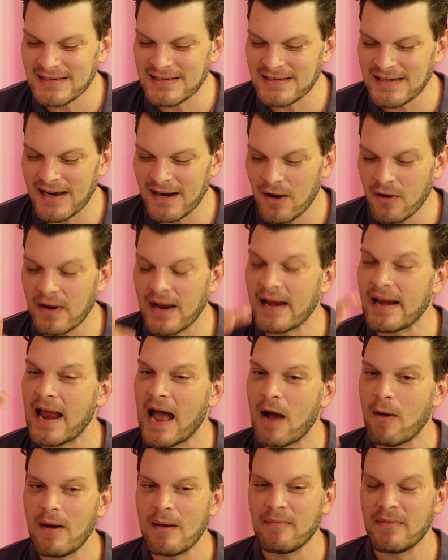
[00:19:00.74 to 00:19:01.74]
it's like, okay,
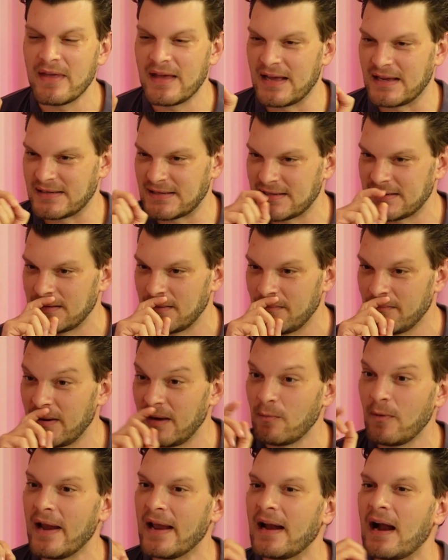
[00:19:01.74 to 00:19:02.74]
now I'm this,
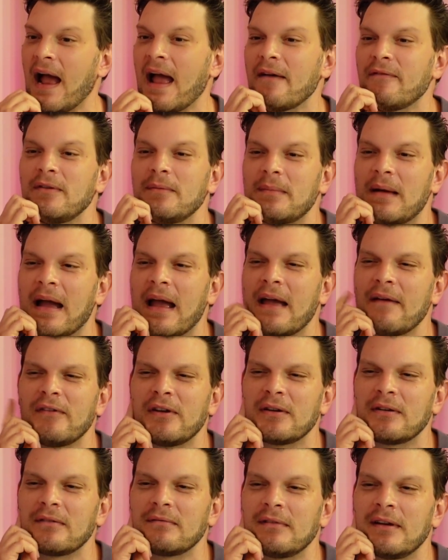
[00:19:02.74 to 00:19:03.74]
but wait, I
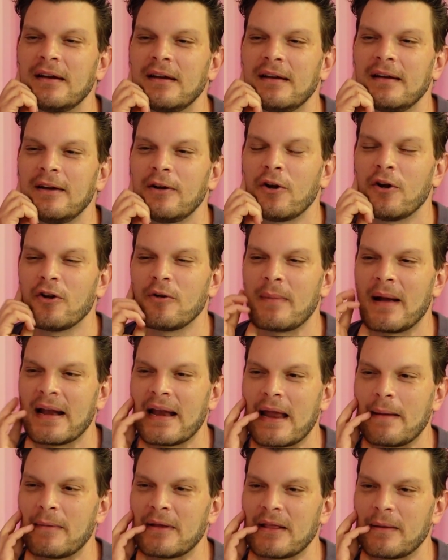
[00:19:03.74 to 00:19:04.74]
haven't heard my
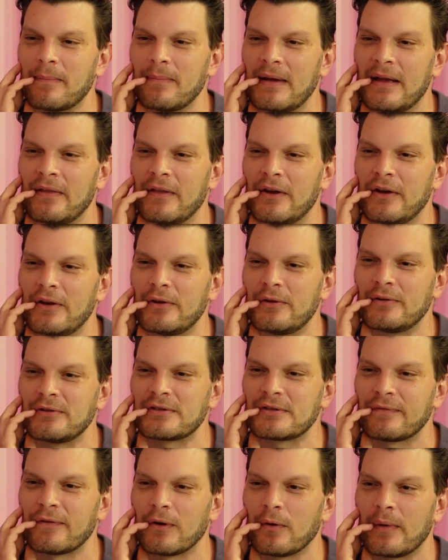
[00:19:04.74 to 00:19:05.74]
name in the
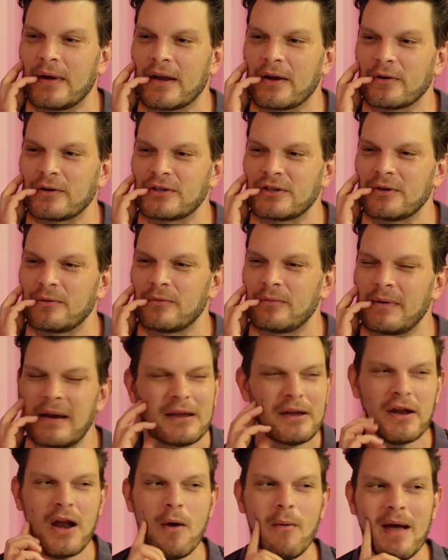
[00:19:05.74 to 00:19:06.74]
news for a week or two.
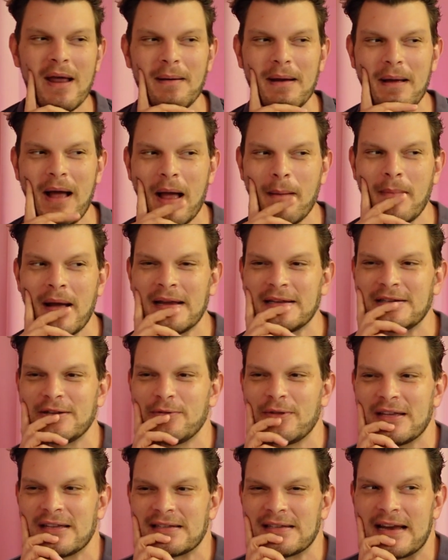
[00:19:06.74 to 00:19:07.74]
You know what? I might do
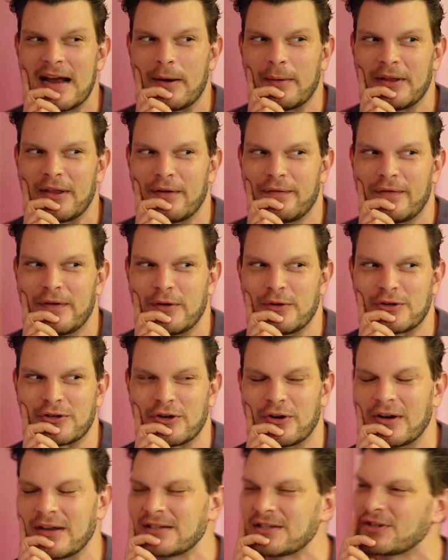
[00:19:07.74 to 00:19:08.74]
this now in the
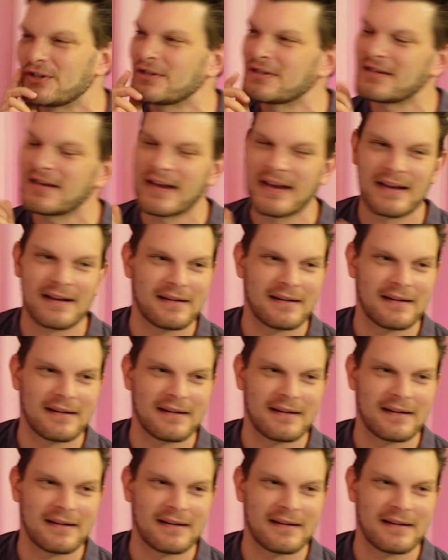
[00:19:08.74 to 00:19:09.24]
future. It's just like